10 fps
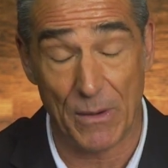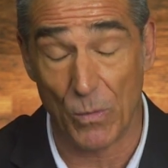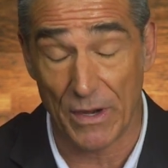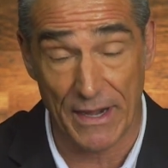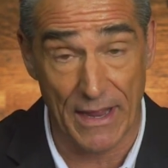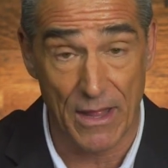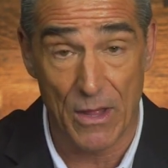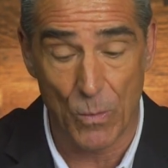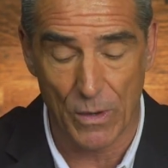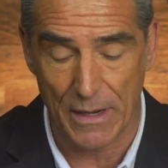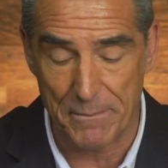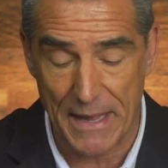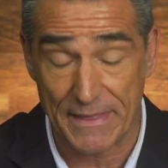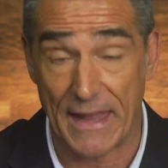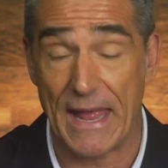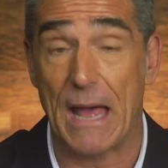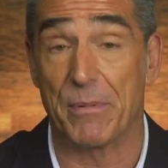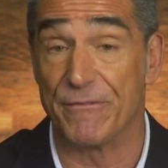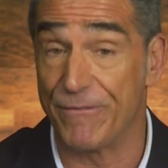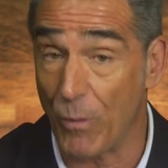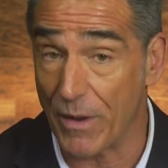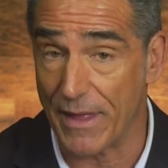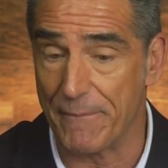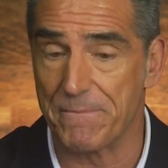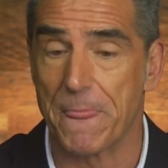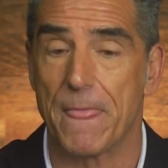and we're going to make that happen for them.